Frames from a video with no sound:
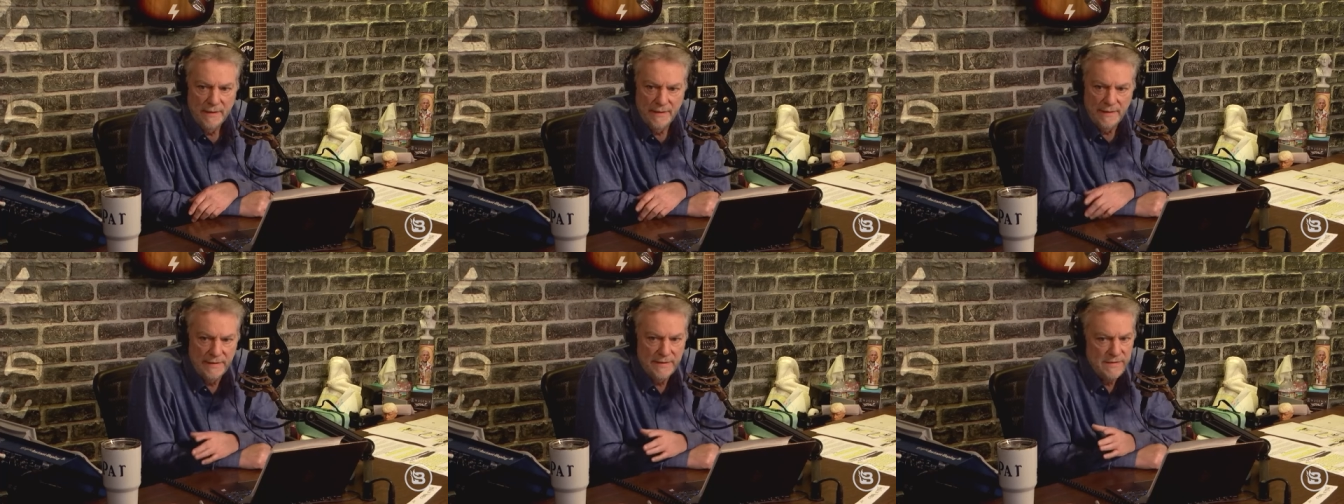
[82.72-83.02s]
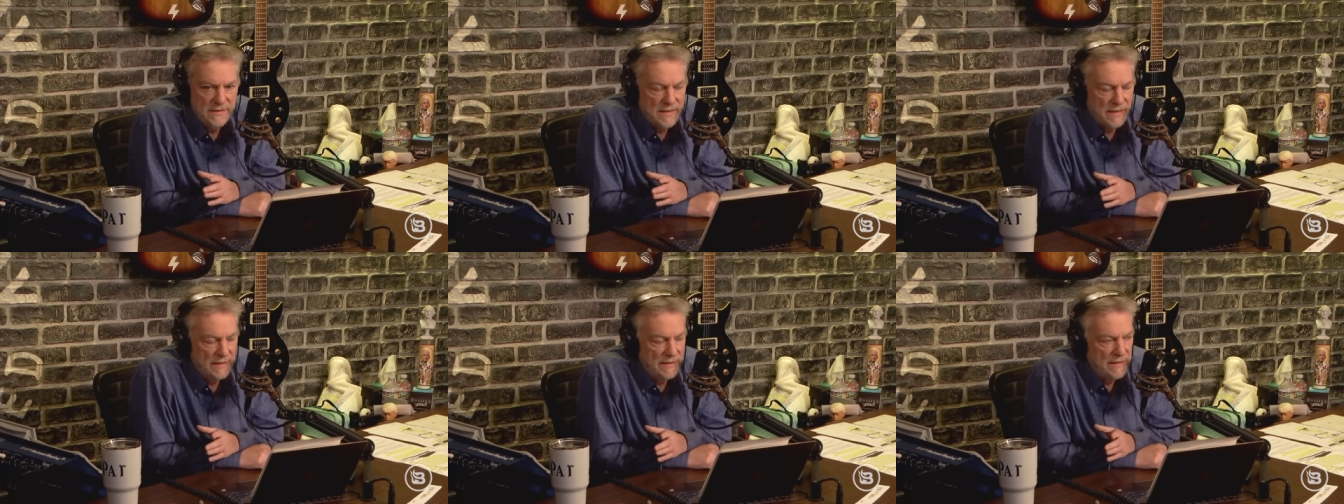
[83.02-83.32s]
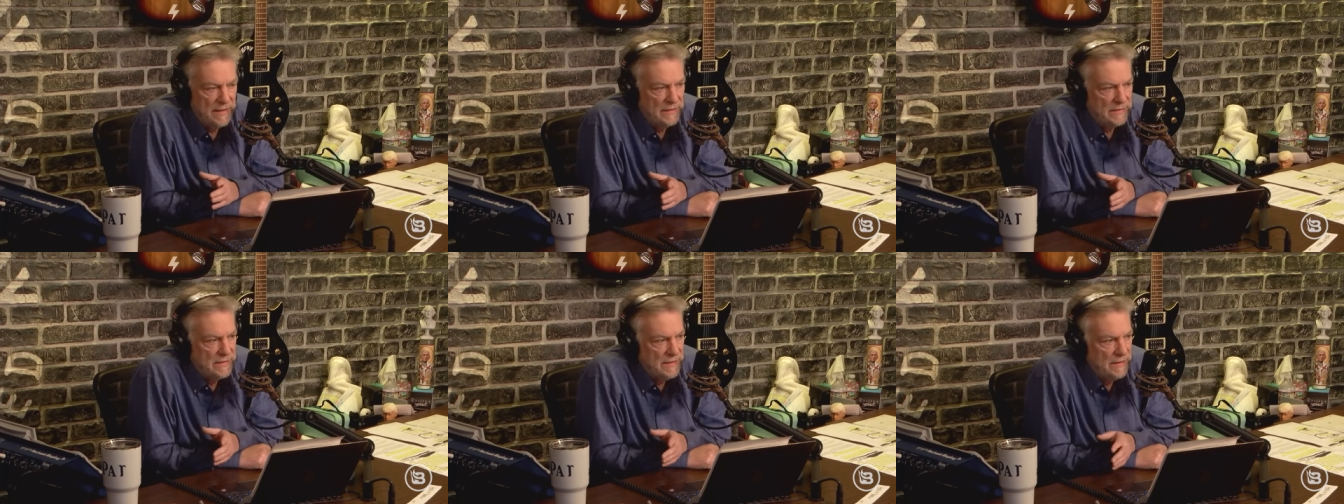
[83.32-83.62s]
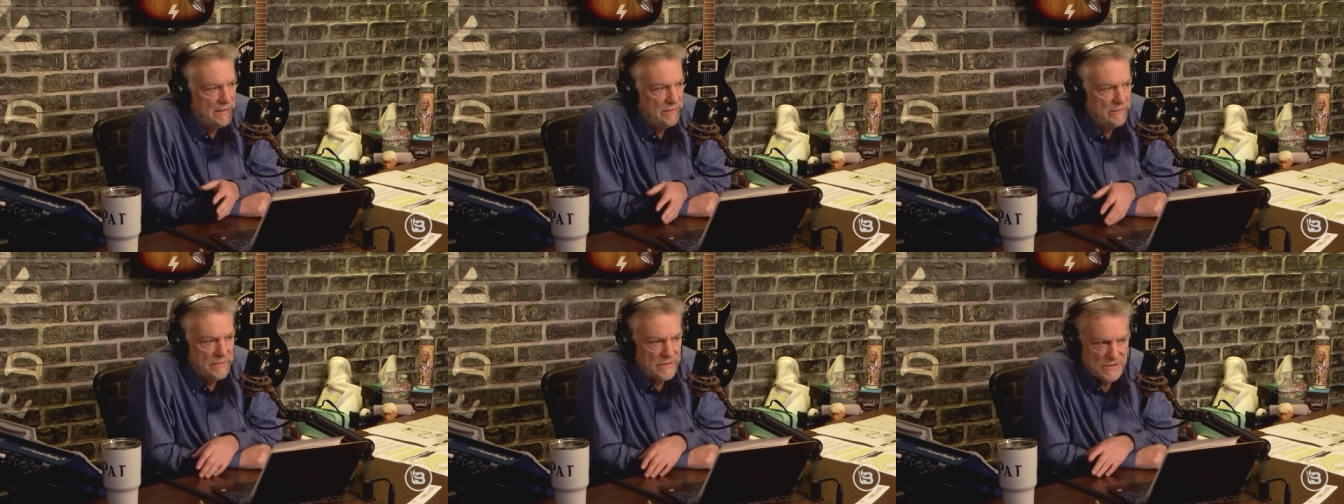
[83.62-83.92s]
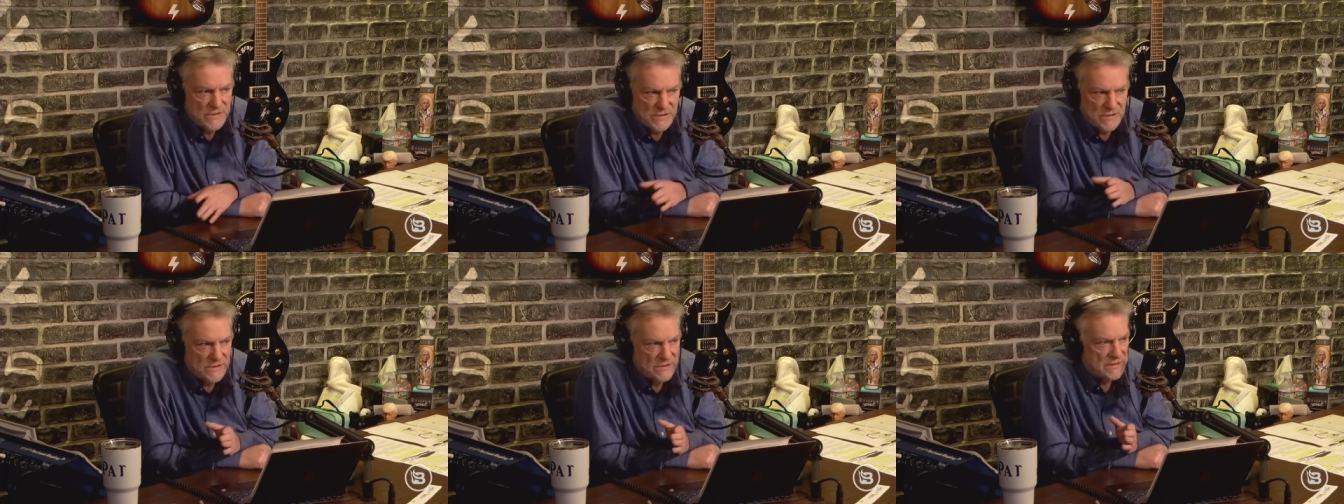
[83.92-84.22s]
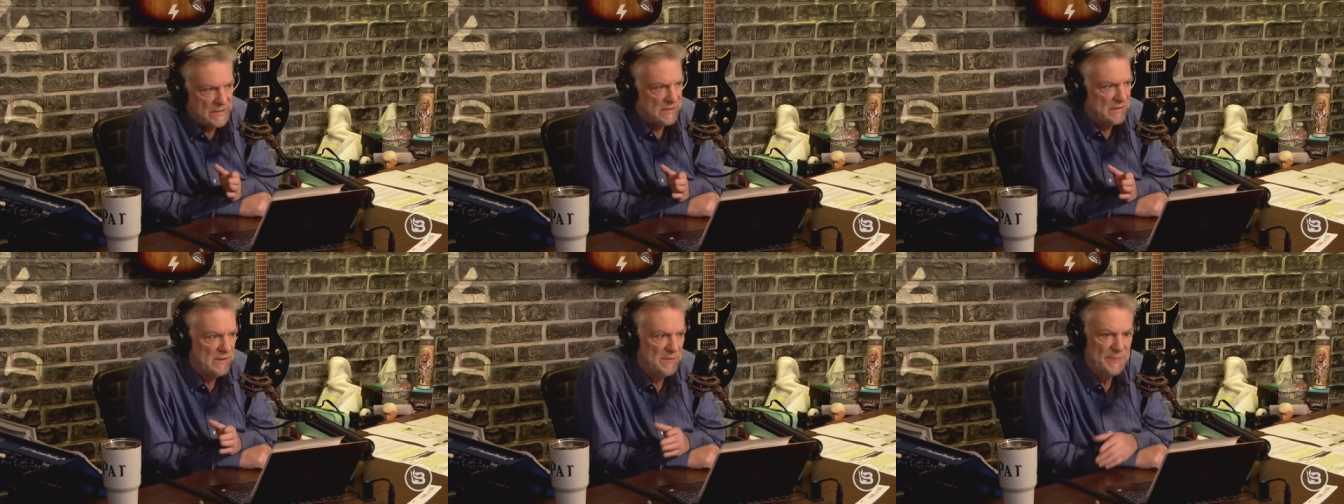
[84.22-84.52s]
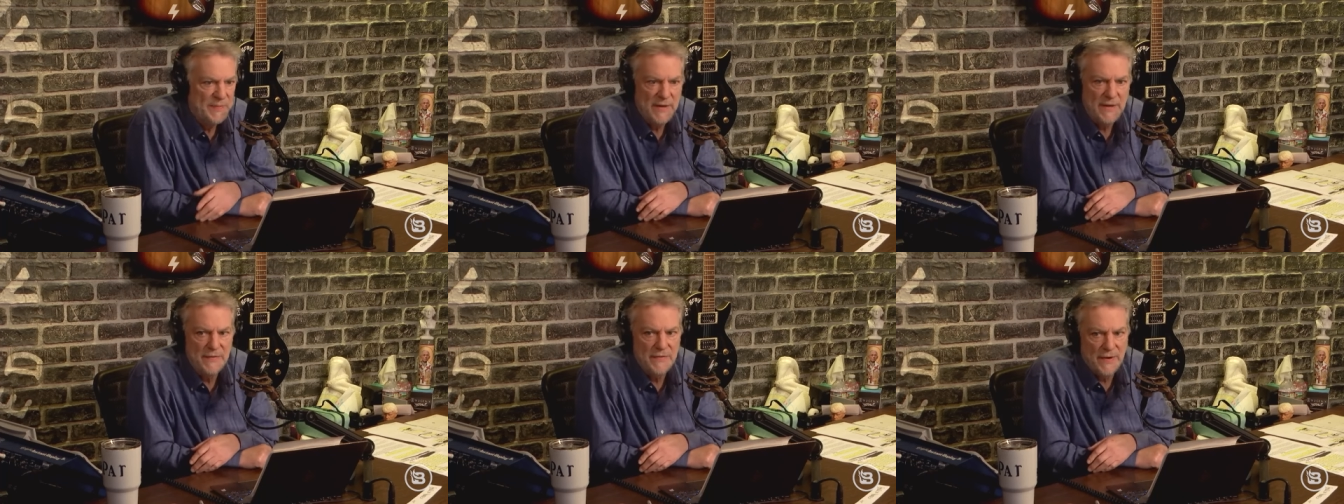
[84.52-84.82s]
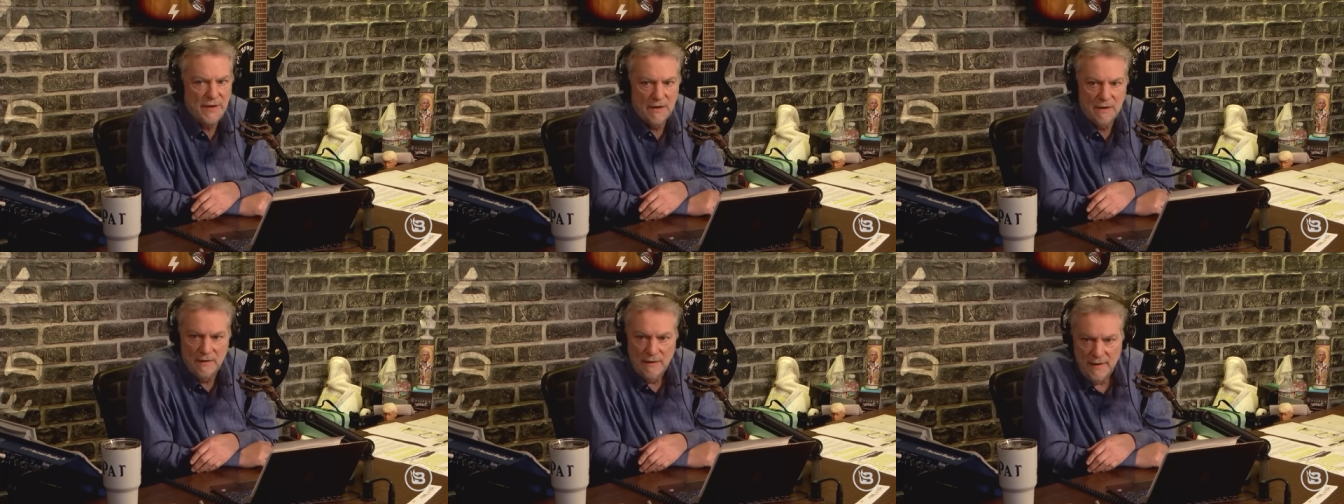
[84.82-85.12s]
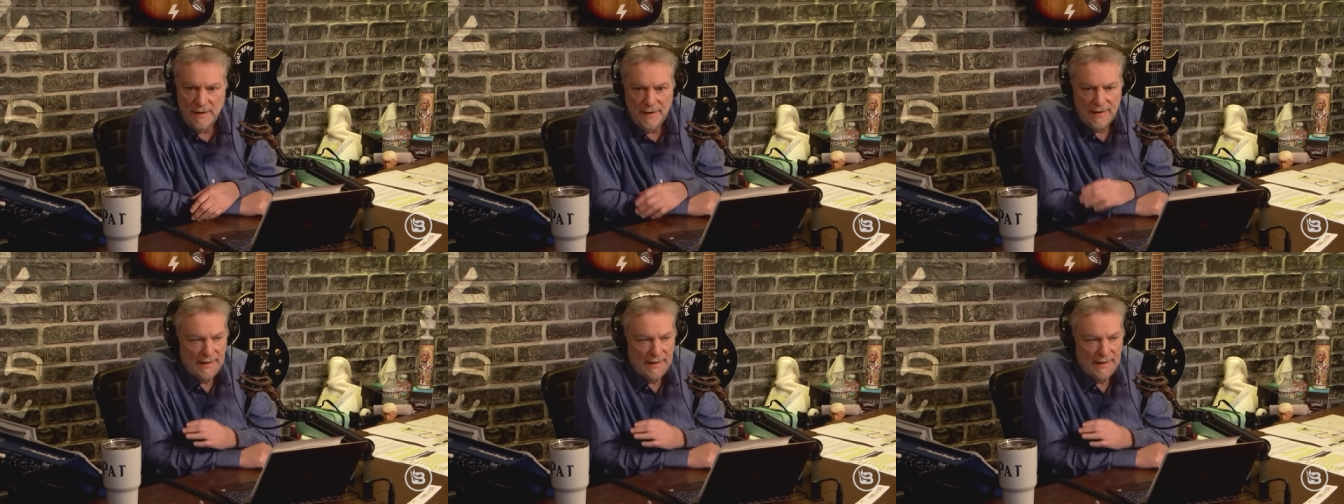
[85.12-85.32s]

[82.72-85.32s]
And he's going to continue to still be there.